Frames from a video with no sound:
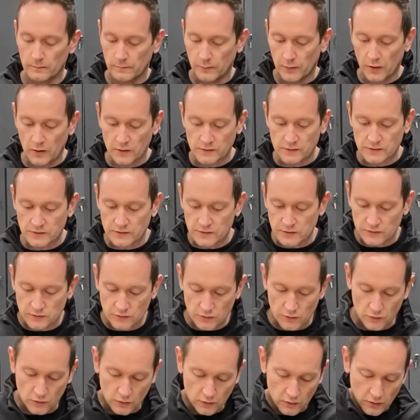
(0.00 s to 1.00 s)
purchase
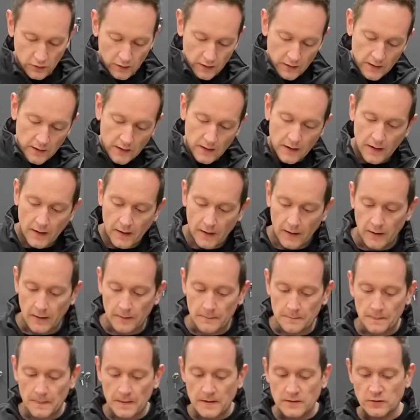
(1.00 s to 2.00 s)
at all.
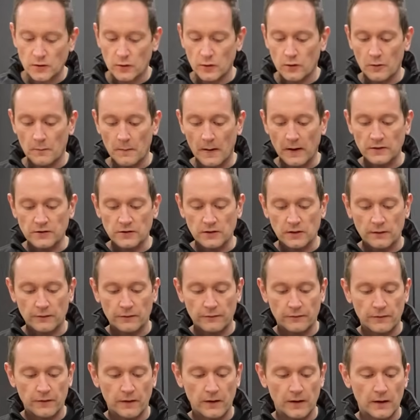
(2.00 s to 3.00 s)
So you imagine
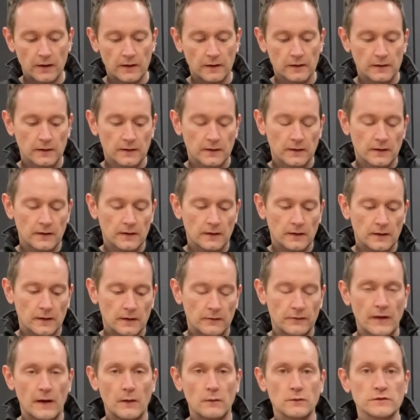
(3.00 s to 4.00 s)
if
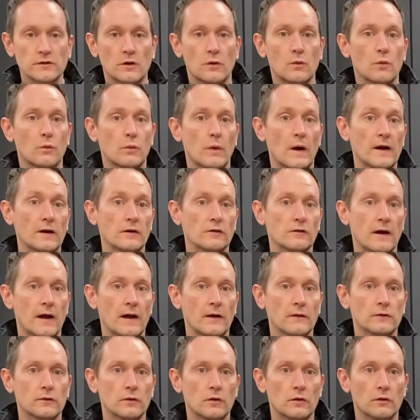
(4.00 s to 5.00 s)
that was on wet
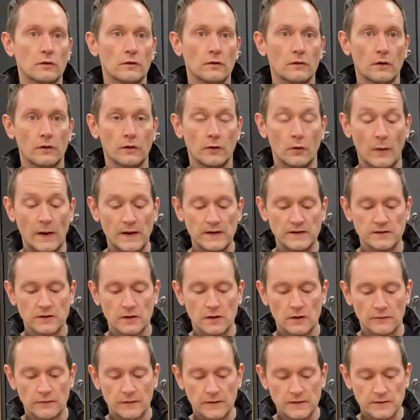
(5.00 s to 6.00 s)
ground or on a wet
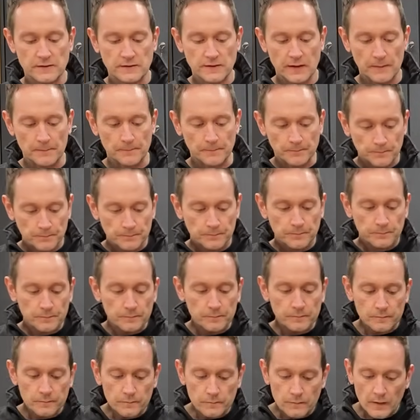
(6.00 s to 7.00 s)
surface, then
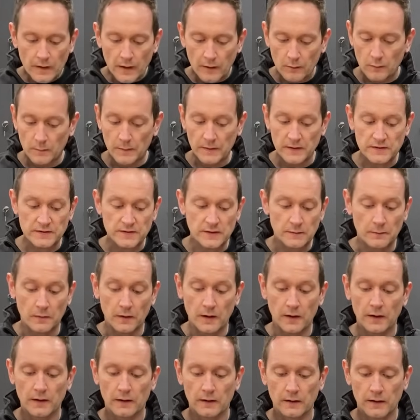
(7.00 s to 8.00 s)
it would be a
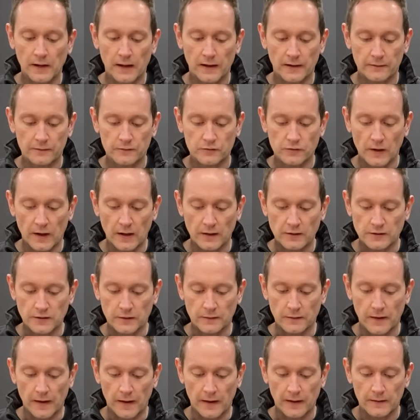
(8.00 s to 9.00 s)
similar lack of
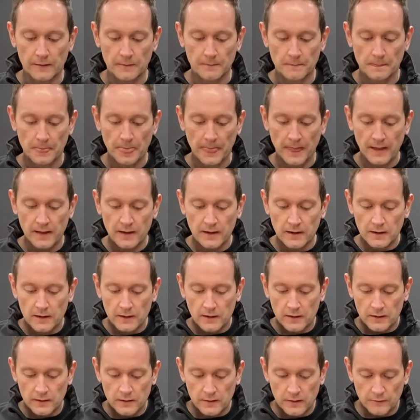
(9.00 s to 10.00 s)
traction there.
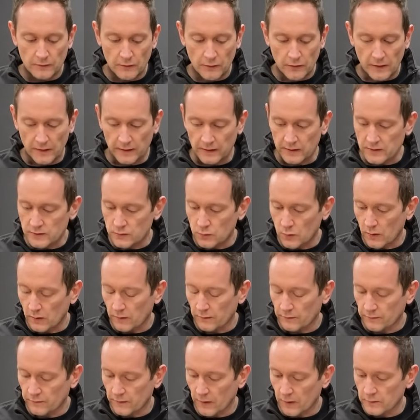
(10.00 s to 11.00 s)
The other thing that's
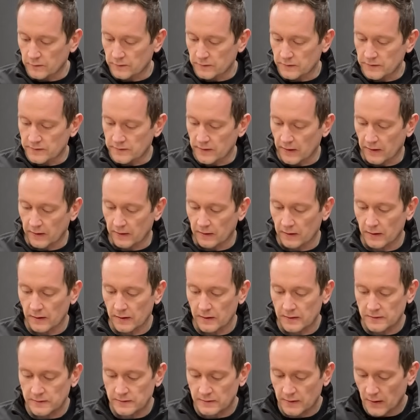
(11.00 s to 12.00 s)
worth noticing
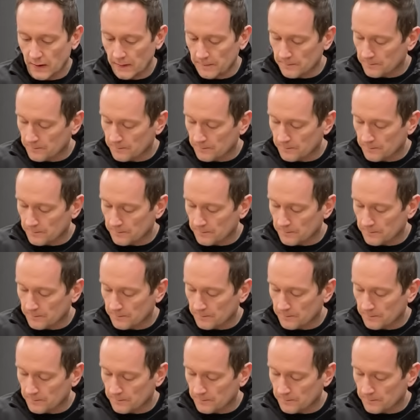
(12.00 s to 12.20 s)
is